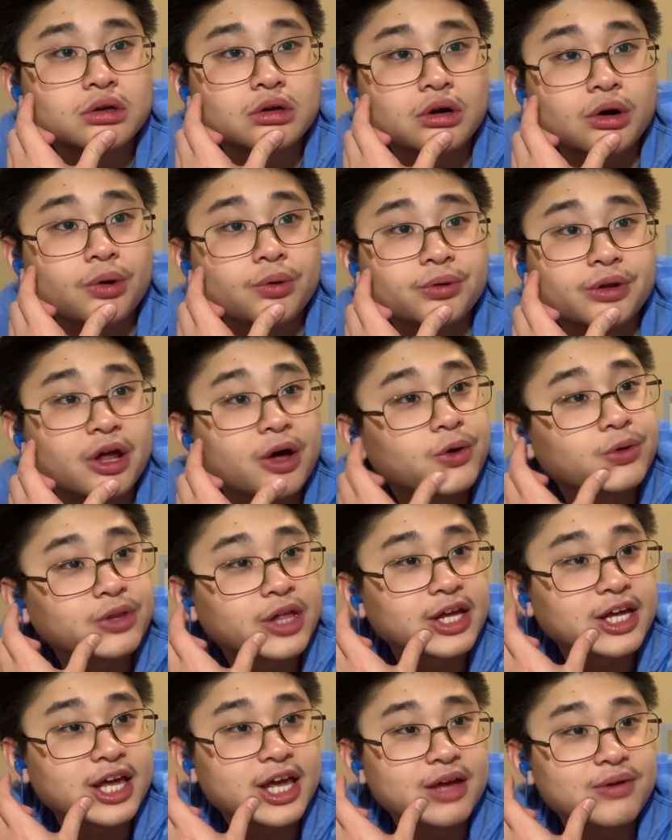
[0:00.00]
Oh no, they
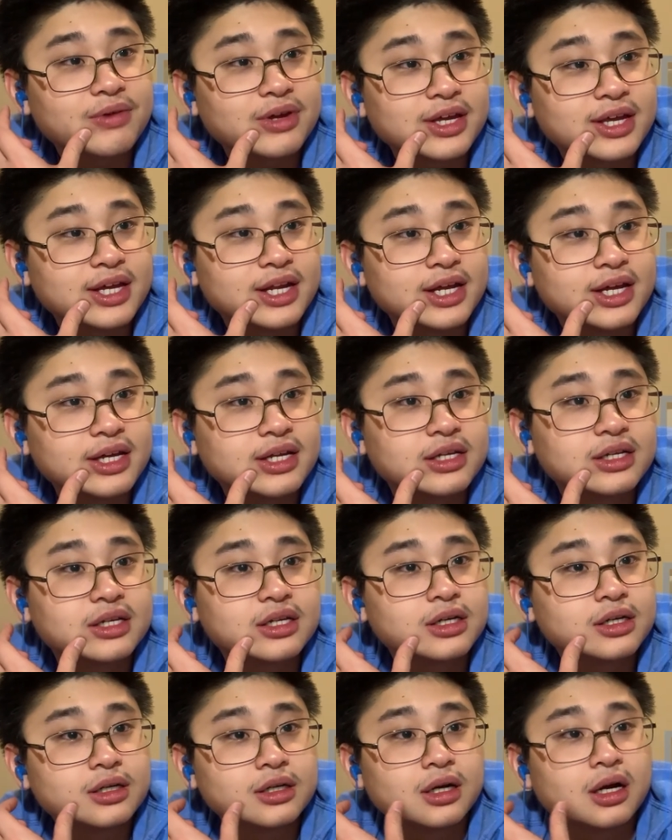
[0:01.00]
can't even get in.
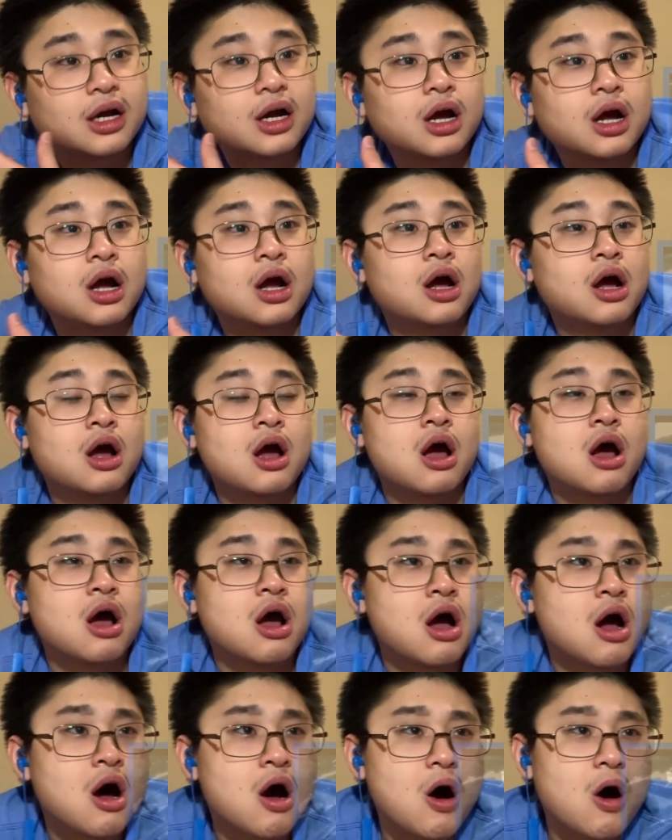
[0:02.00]

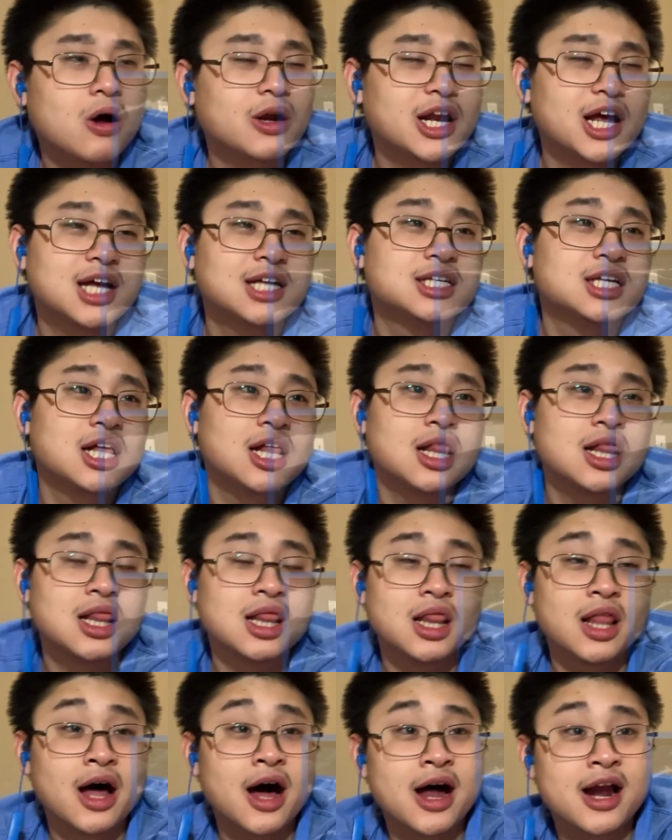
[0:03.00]
Oh, that is a
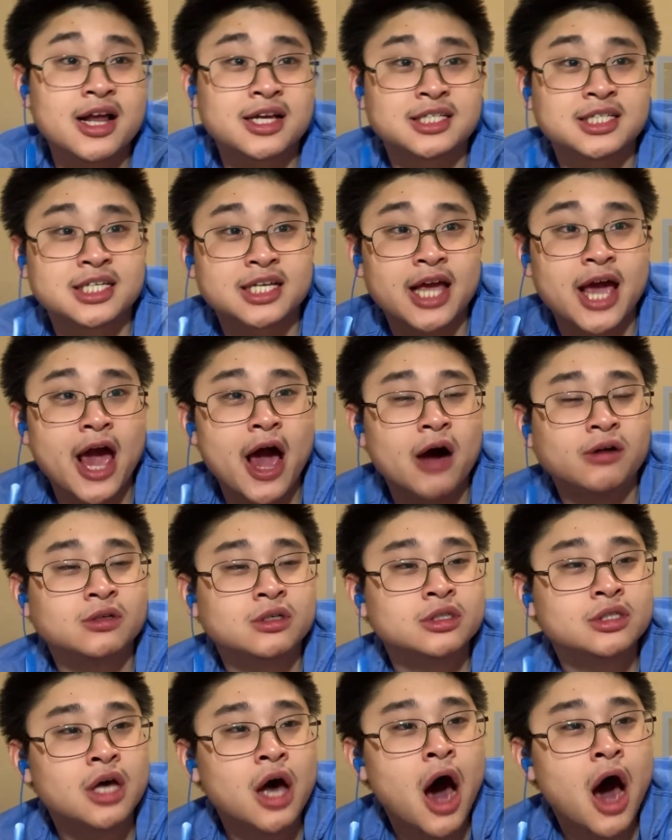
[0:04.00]
lot of scales.